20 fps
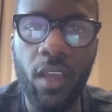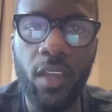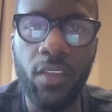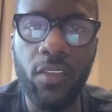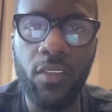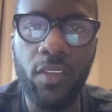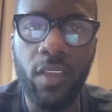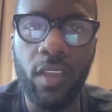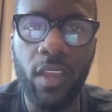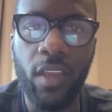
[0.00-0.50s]
You
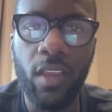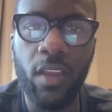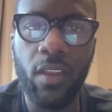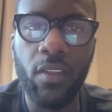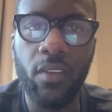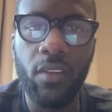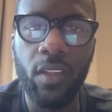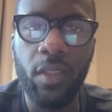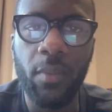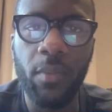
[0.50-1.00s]
see
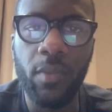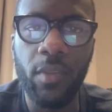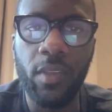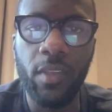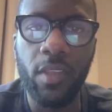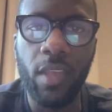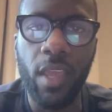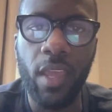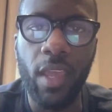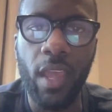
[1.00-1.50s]
here
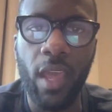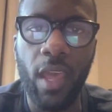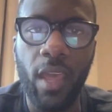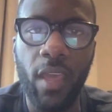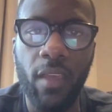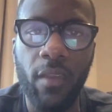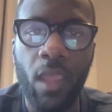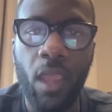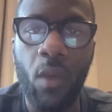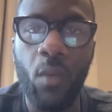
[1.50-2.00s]
DeepSeek
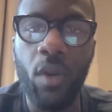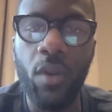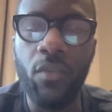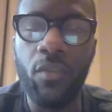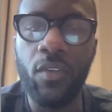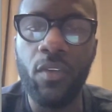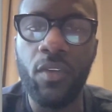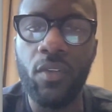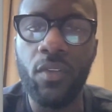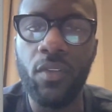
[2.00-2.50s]
AI.
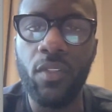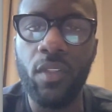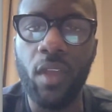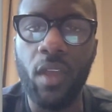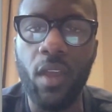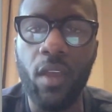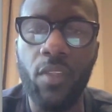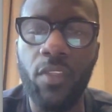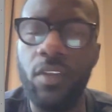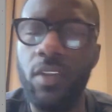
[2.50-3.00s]
However,
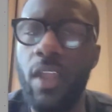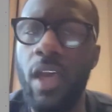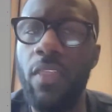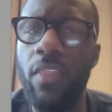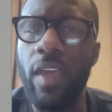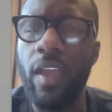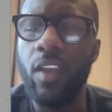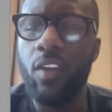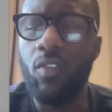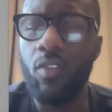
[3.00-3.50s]
they're
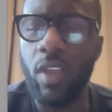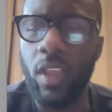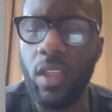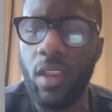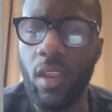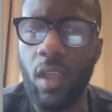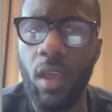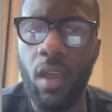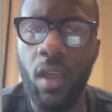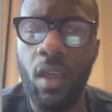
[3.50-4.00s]
not that
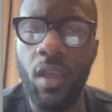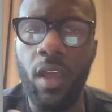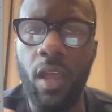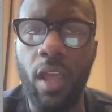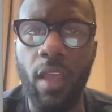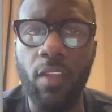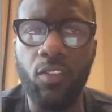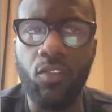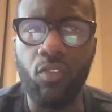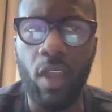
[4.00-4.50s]
great.
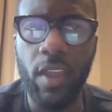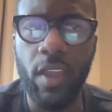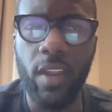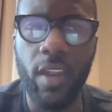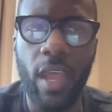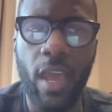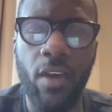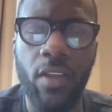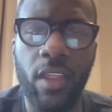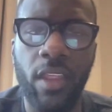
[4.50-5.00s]
I tried
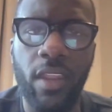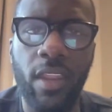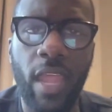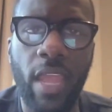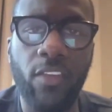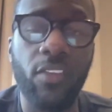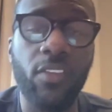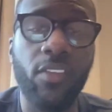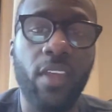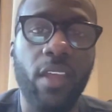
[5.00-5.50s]
it out and it
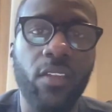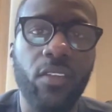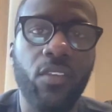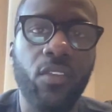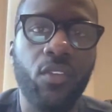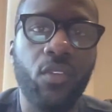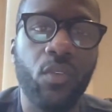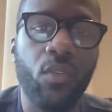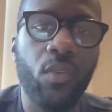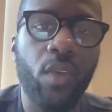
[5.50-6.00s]
actually
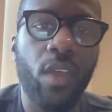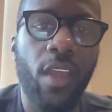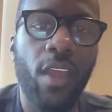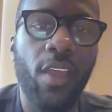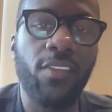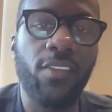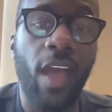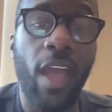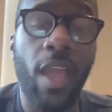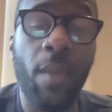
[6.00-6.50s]
tends to
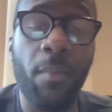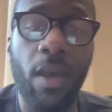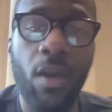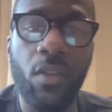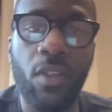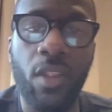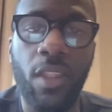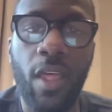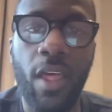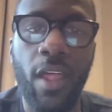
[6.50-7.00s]
time
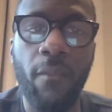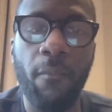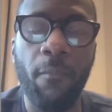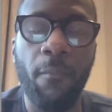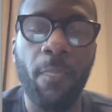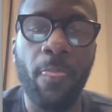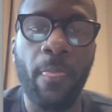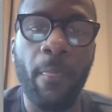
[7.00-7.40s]
out a lot.